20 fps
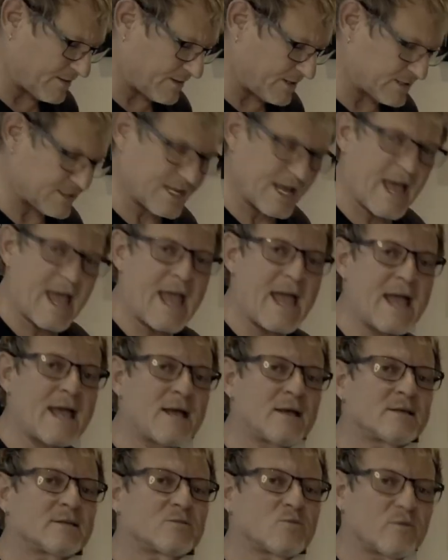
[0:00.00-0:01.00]
this,
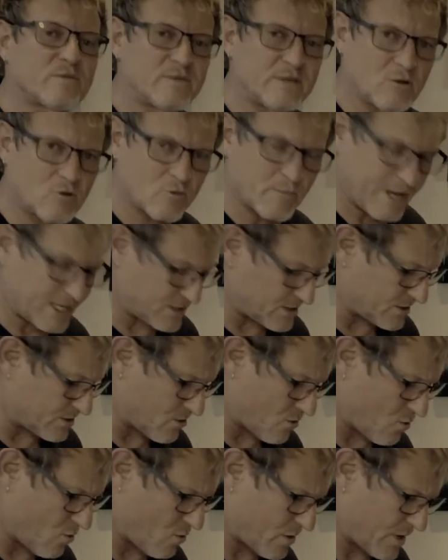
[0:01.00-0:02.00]
as with the augmented
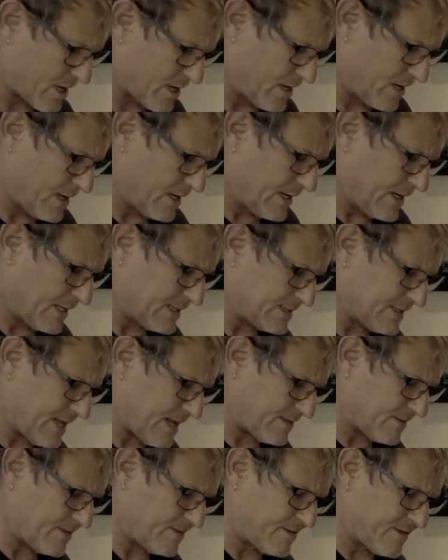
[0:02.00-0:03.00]
chord, is
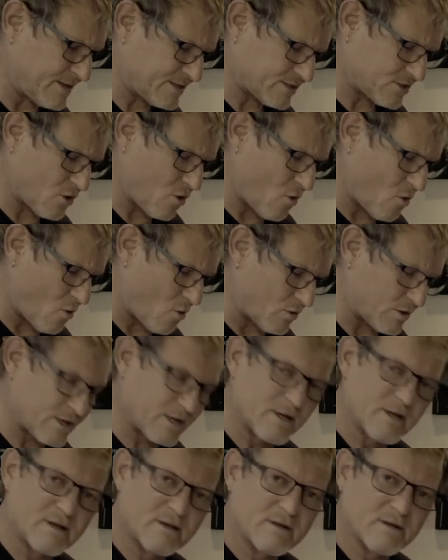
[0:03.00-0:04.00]
that this chord
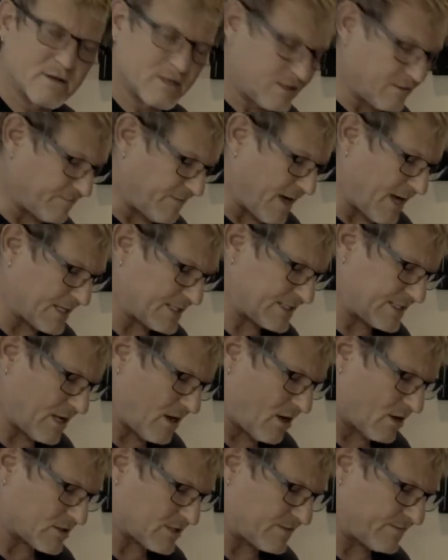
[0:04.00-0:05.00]
divides the
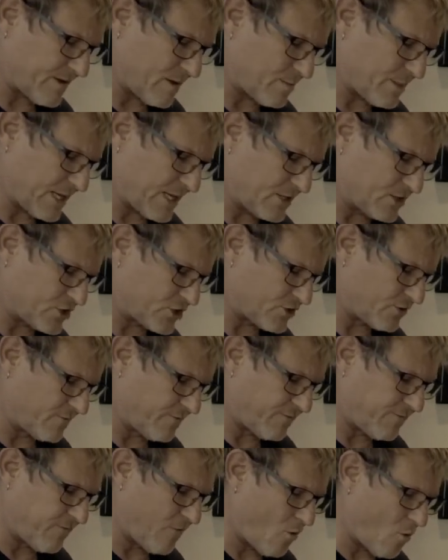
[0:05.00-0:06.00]
octave up into
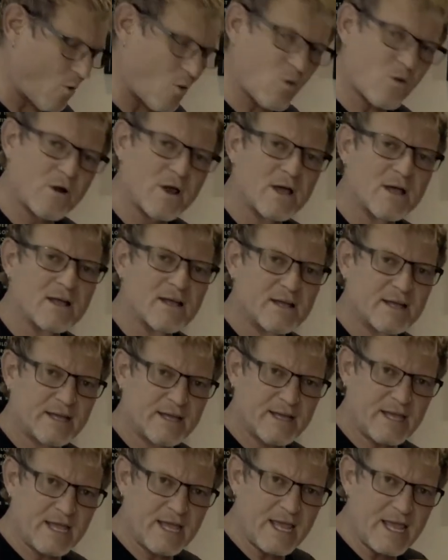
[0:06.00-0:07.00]
4
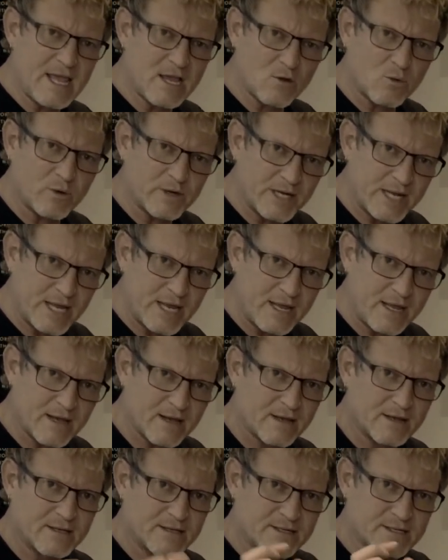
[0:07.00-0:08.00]

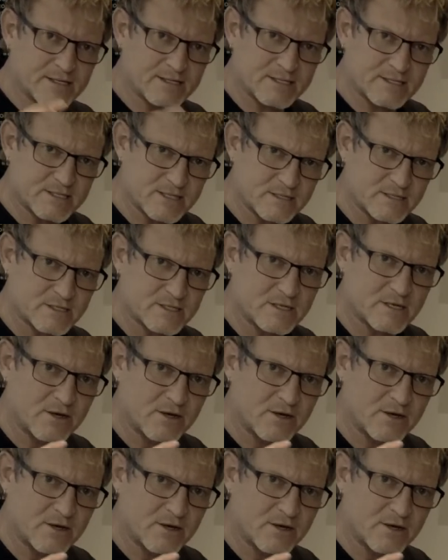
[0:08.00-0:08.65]
equally distant